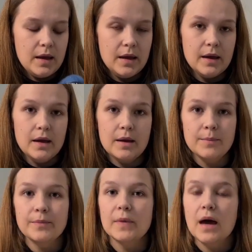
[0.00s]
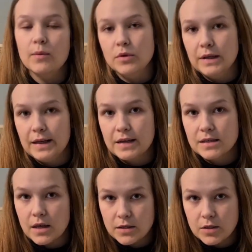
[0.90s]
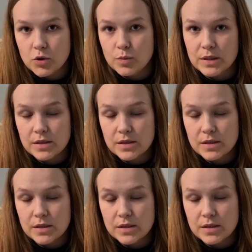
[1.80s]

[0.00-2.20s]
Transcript: I'm really excited to